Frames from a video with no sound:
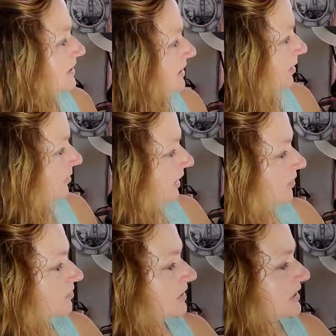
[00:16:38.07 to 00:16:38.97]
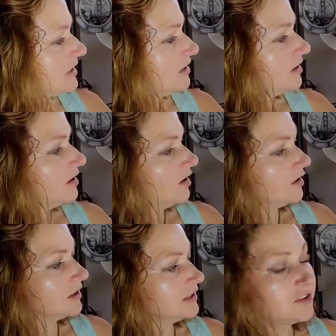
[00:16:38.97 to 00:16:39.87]
Same thing with
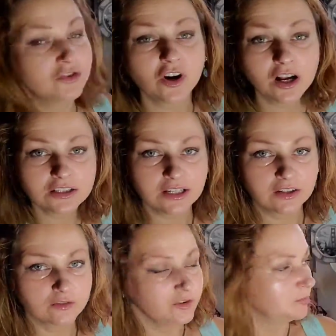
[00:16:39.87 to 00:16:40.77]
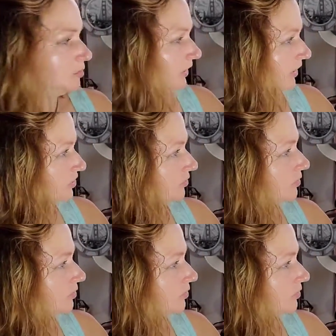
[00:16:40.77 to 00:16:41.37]
the constructing of the bridge.